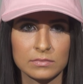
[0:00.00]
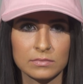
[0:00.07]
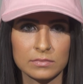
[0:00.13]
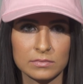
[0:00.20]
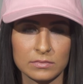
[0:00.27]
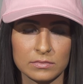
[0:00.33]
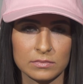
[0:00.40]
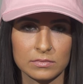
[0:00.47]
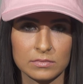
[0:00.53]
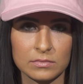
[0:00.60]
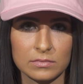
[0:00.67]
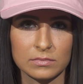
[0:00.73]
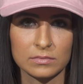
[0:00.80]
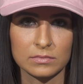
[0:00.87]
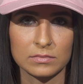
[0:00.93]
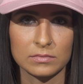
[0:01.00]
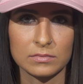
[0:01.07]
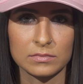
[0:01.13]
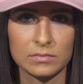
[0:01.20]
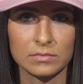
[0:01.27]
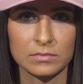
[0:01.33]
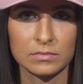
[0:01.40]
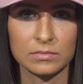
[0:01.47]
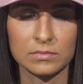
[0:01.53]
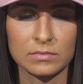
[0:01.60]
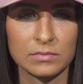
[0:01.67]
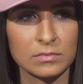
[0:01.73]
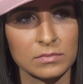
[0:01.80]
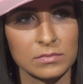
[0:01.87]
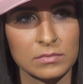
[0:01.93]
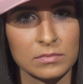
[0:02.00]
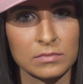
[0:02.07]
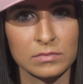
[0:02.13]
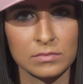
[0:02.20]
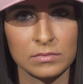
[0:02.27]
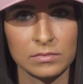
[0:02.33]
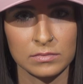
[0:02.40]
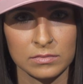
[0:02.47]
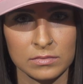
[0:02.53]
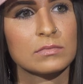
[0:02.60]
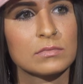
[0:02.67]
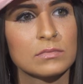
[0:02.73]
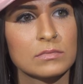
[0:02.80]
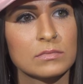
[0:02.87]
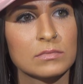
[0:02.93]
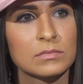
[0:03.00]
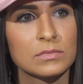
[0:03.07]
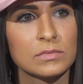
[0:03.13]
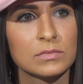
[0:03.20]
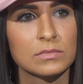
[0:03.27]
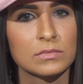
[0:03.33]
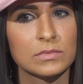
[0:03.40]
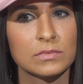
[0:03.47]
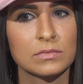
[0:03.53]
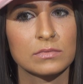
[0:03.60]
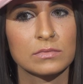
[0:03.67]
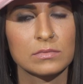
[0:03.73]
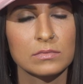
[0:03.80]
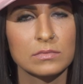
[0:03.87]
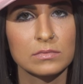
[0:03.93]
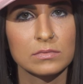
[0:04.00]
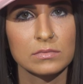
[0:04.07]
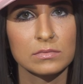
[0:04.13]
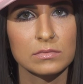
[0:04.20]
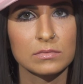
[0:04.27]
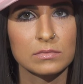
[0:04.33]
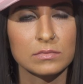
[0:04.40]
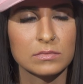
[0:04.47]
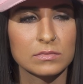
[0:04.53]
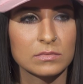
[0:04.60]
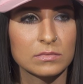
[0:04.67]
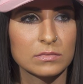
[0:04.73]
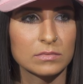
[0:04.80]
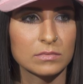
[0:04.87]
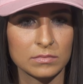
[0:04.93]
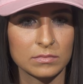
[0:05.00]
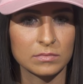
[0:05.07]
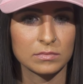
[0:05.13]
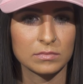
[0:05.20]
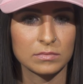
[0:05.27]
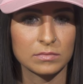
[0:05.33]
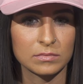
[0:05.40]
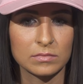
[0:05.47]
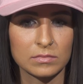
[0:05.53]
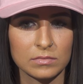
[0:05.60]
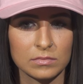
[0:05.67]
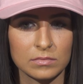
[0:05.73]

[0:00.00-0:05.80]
(not speaking)